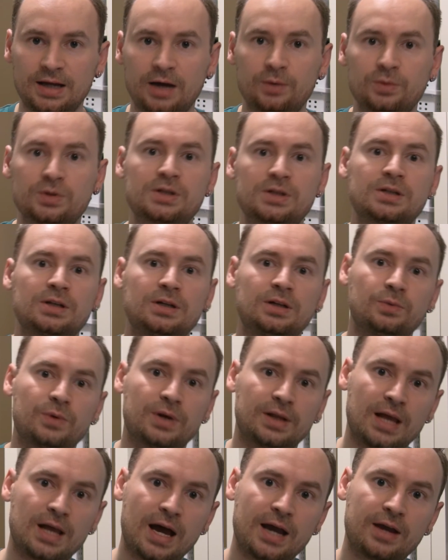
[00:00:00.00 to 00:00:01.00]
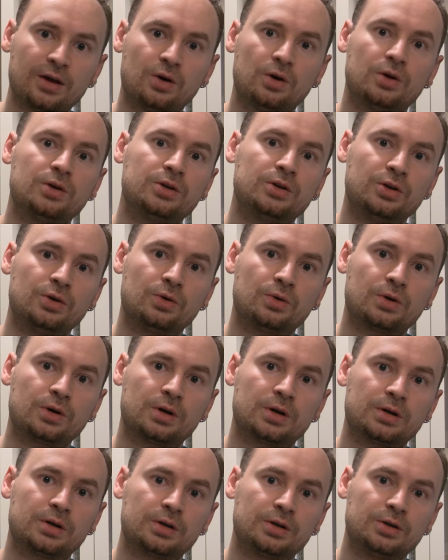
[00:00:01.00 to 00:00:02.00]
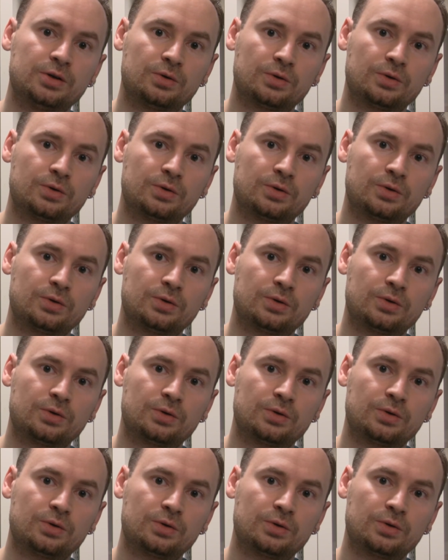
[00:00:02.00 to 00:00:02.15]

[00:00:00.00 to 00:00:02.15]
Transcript: I would still rely on your